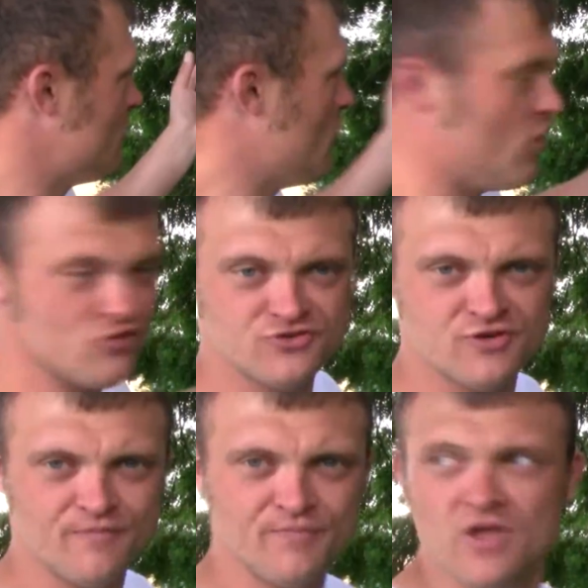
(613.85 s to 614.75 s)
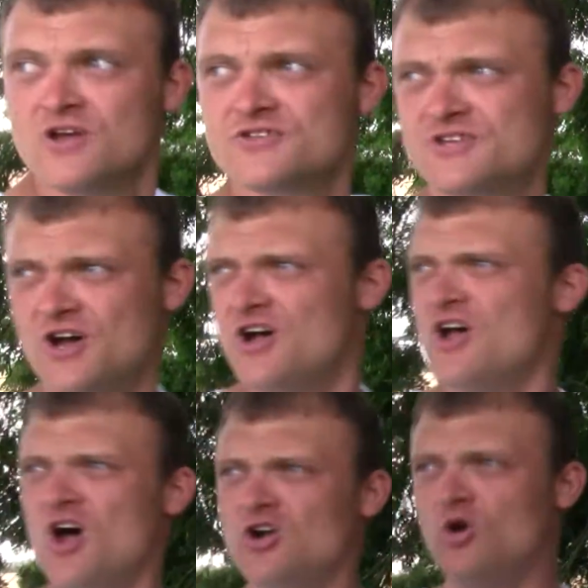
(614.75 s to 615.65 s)
hut to
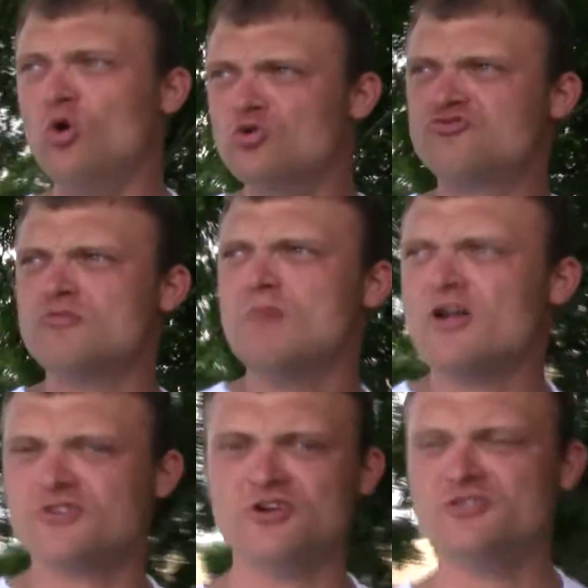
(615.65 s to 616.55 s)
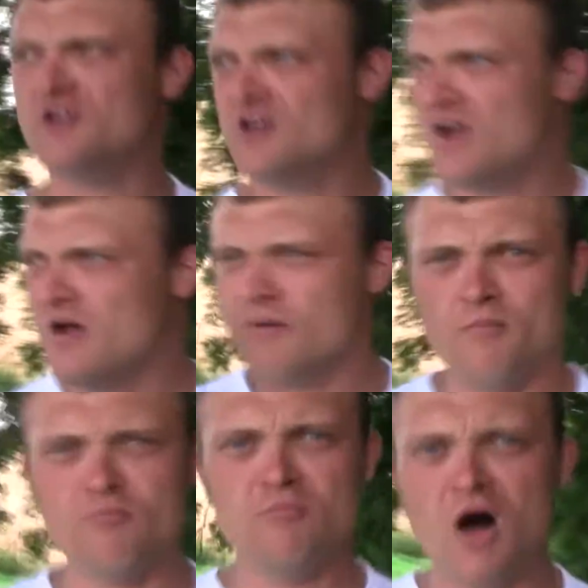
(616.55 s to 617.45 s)
an ultra
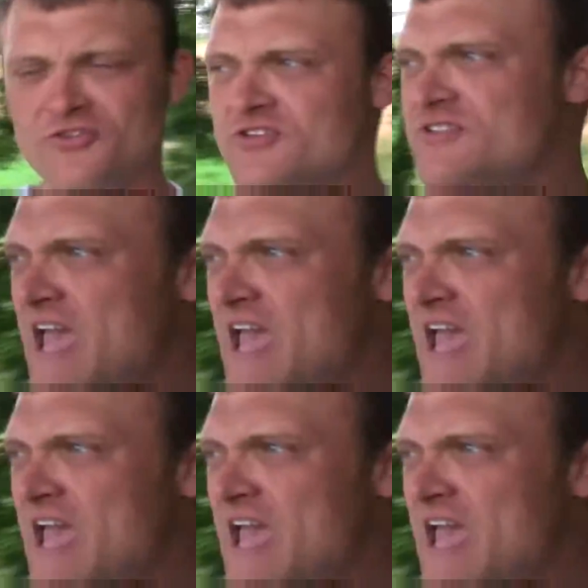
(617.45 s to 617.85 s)
modern